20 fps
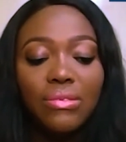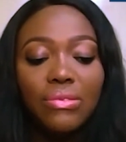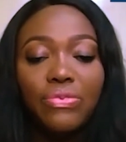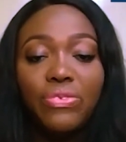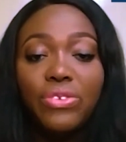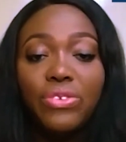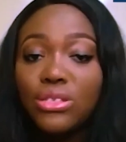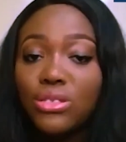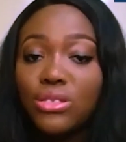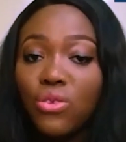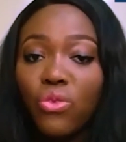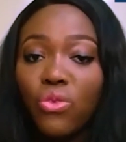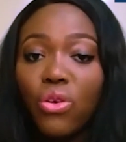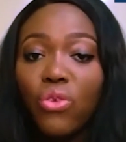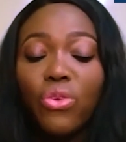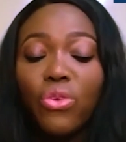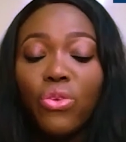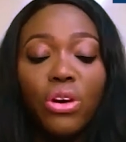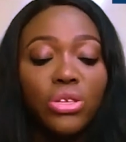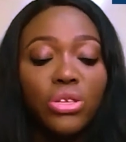first of all,
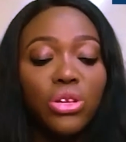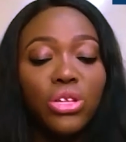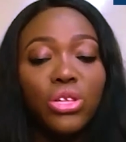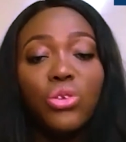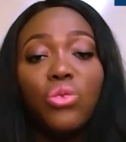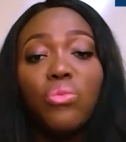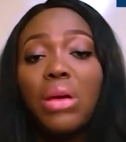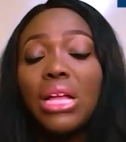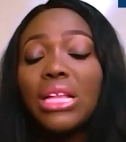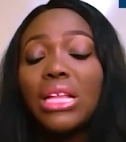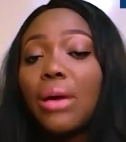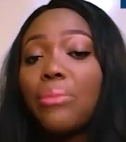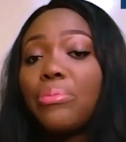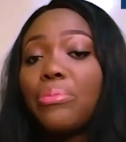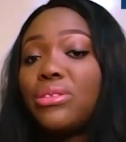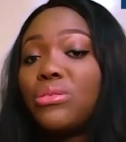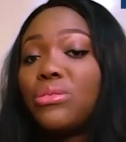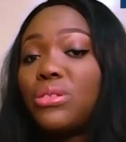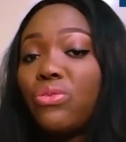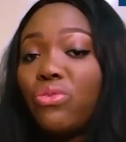focus on human
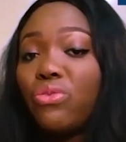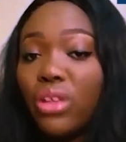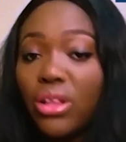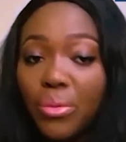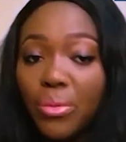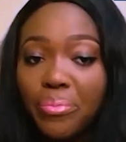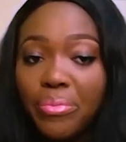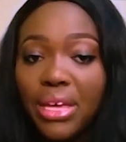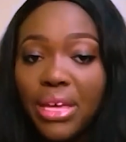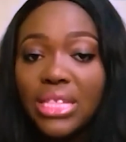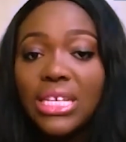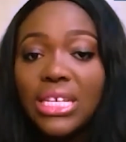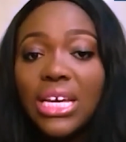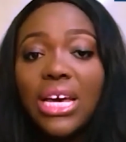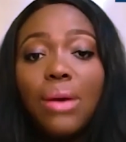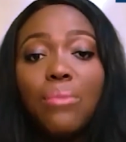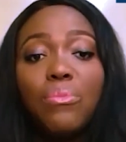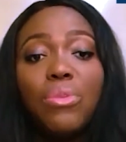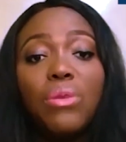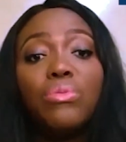capital development.
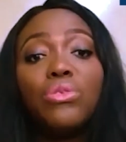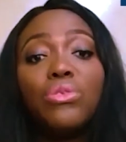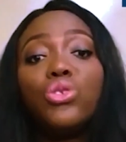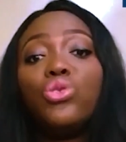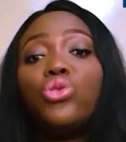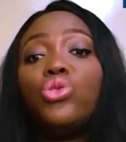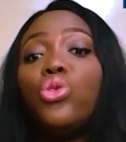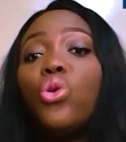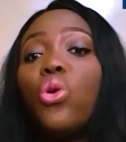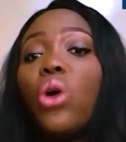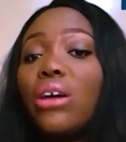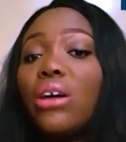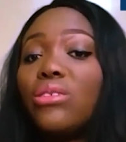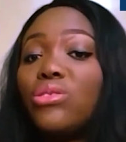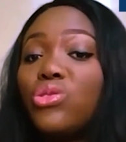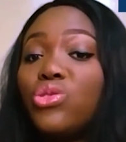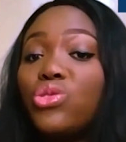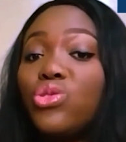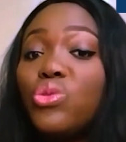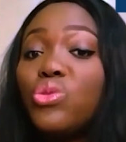People should know how
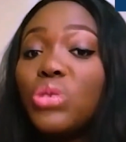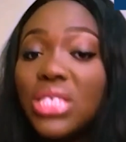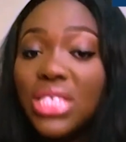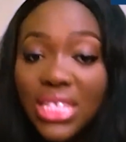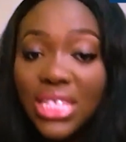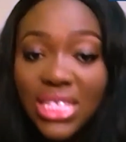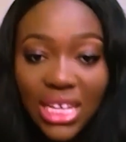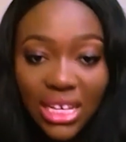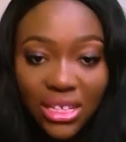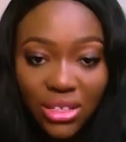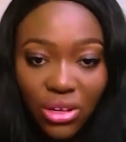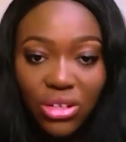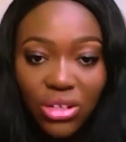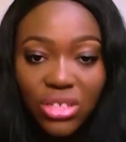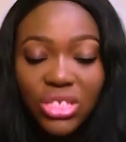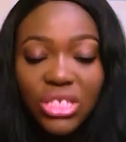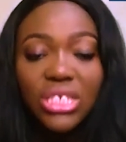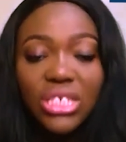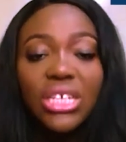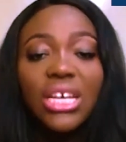to use the
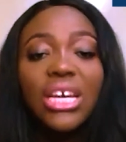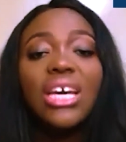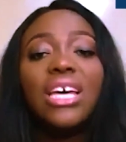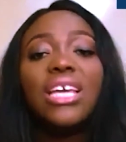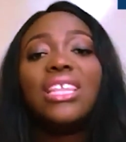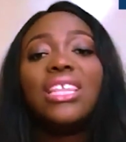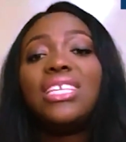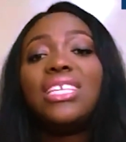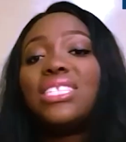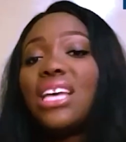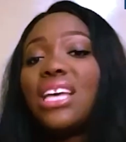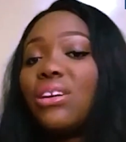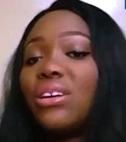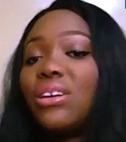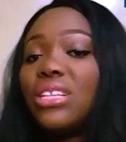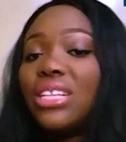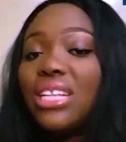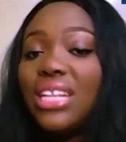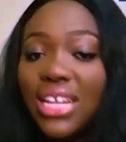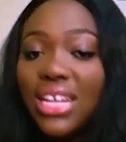technology. The
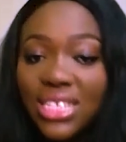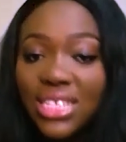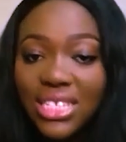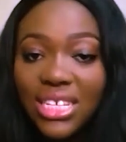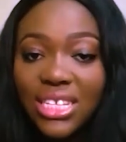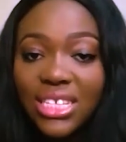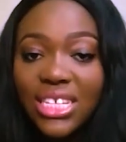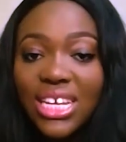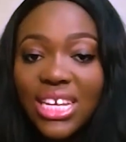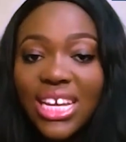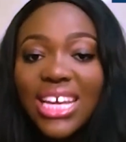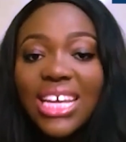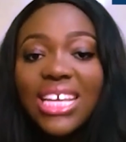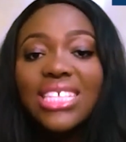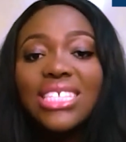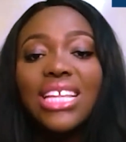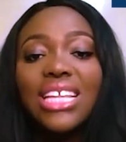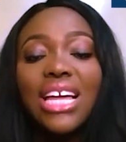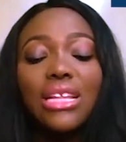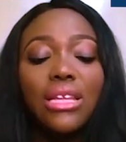second lesson
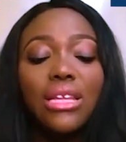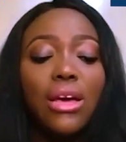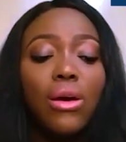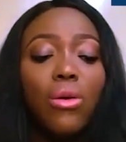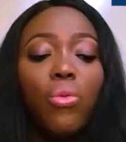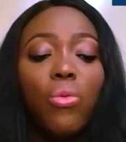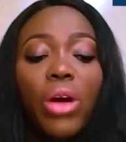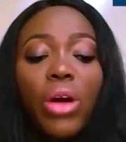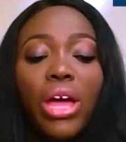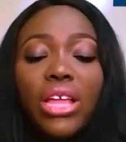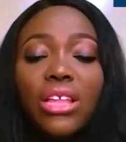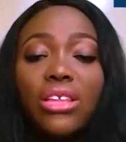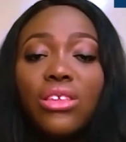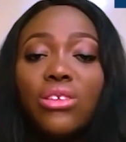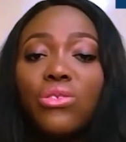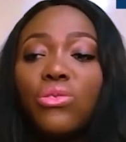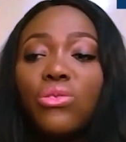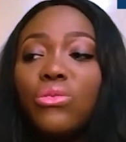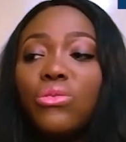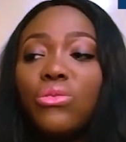is that when
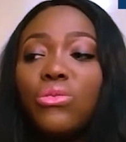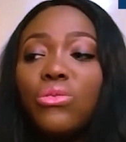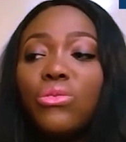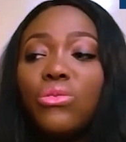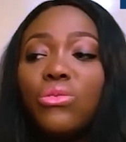you